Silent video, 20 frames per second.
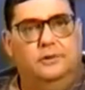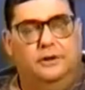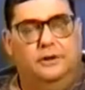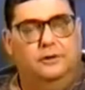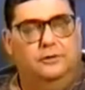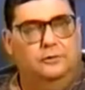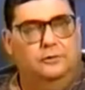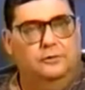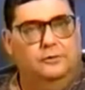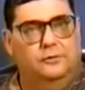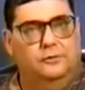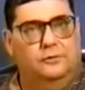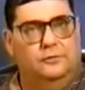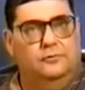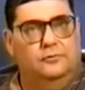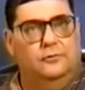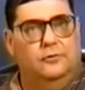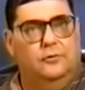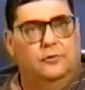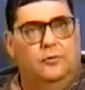killed
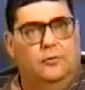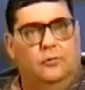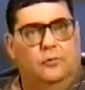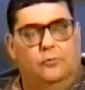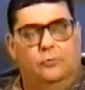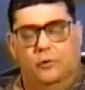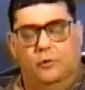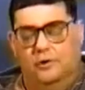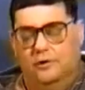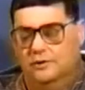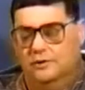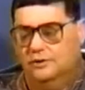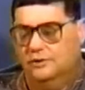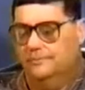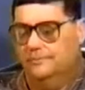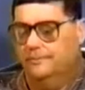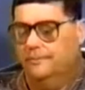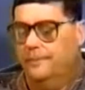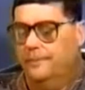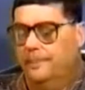or
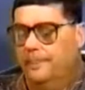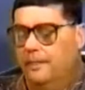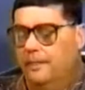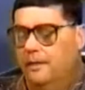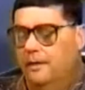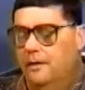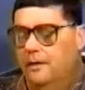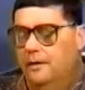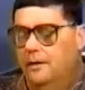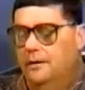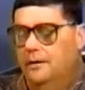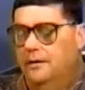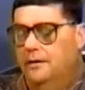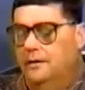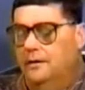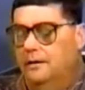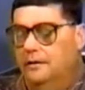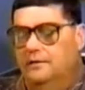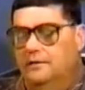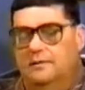worse.
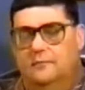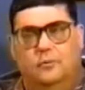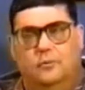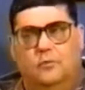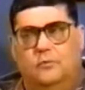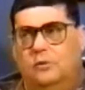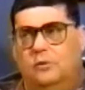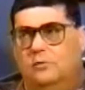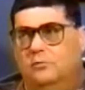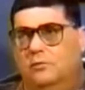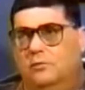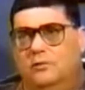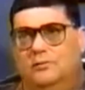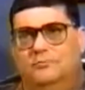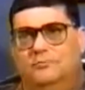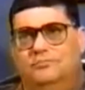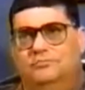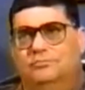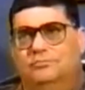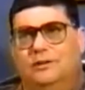And I said, well,
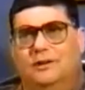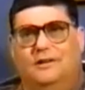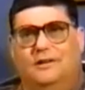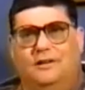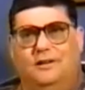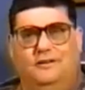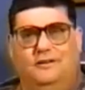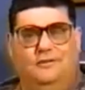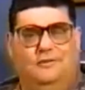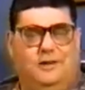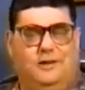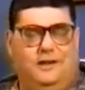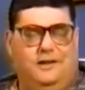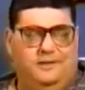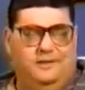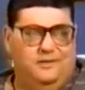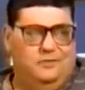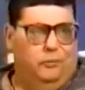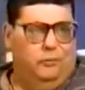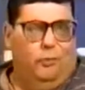what can I do? I
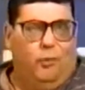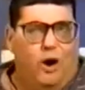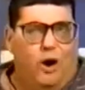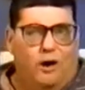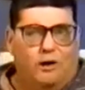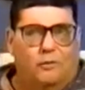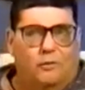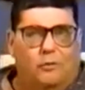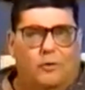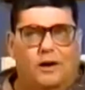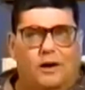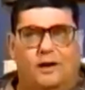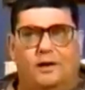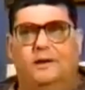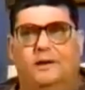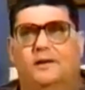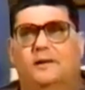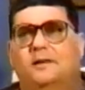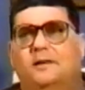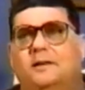can't just walk
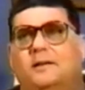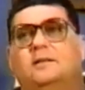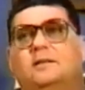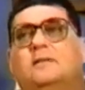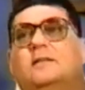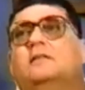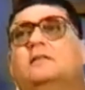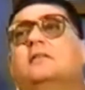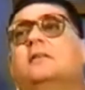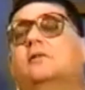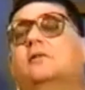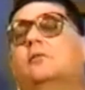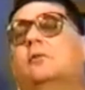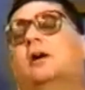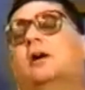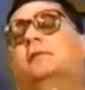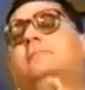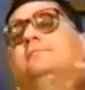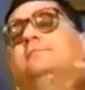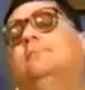away. He said, I'll tell you
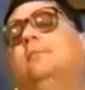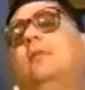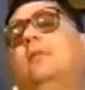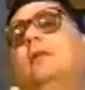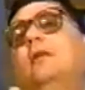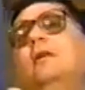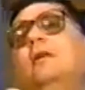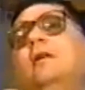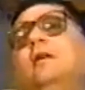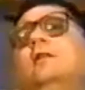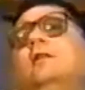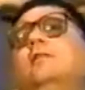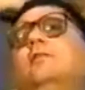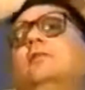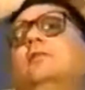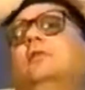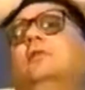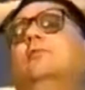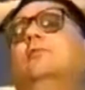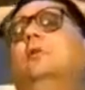what.
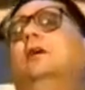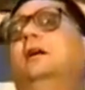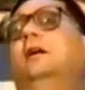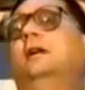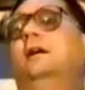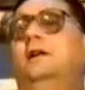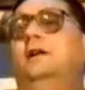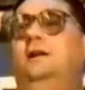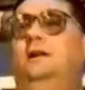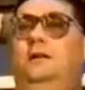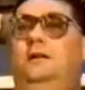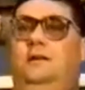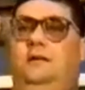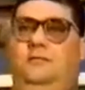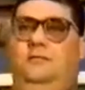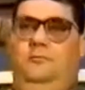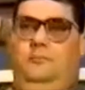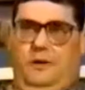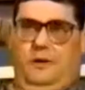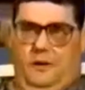The only way,
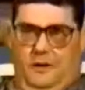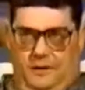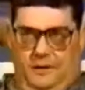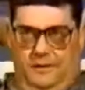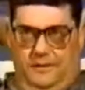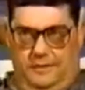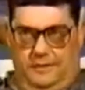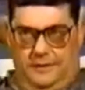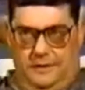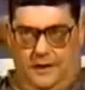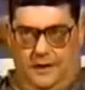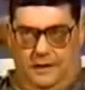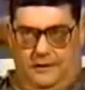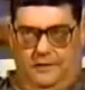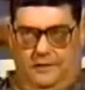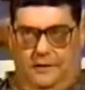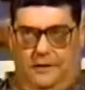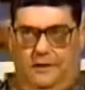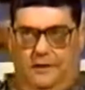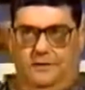really, on these kind
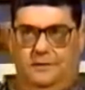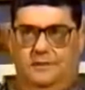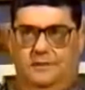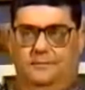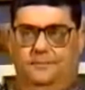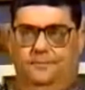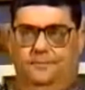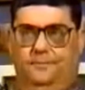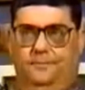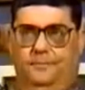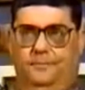of things,